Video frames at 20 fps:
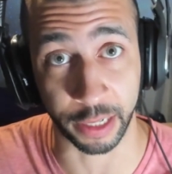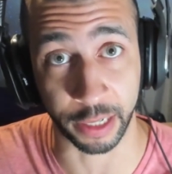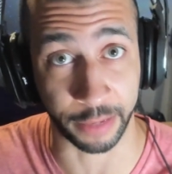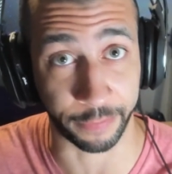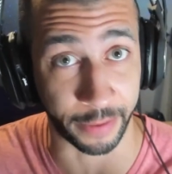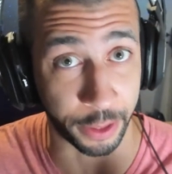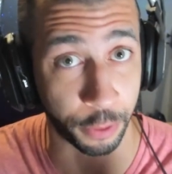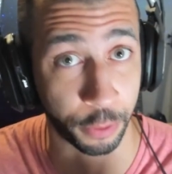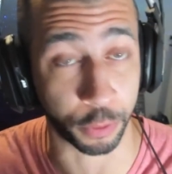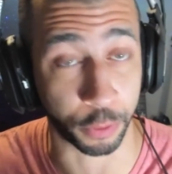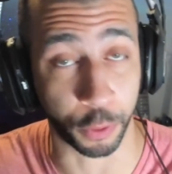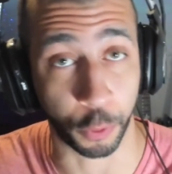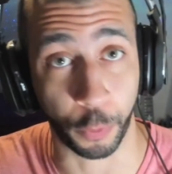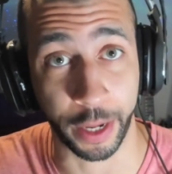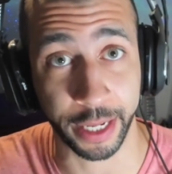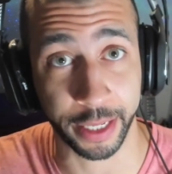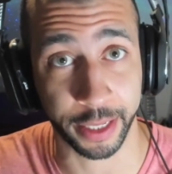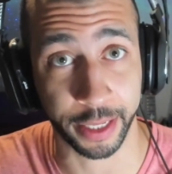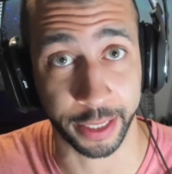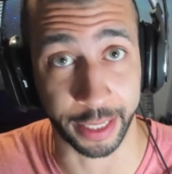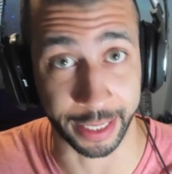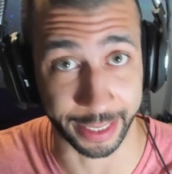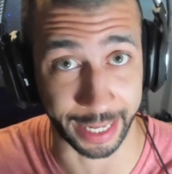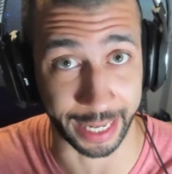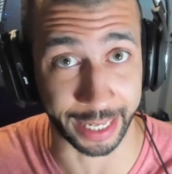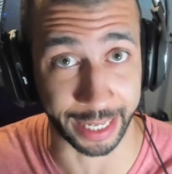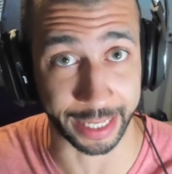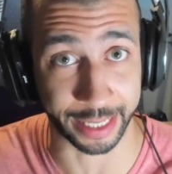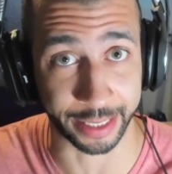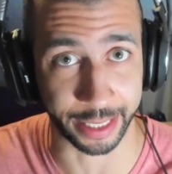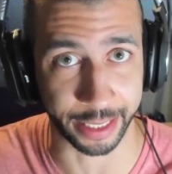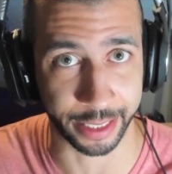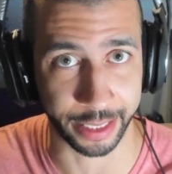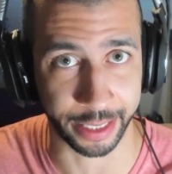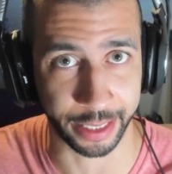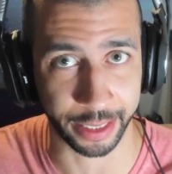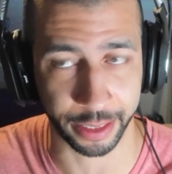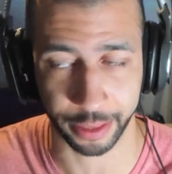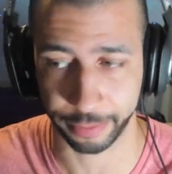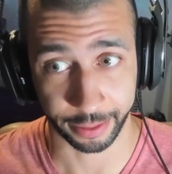And if I don't quit and I stay
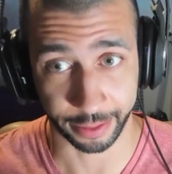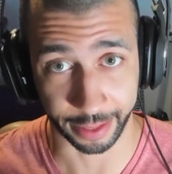consistent,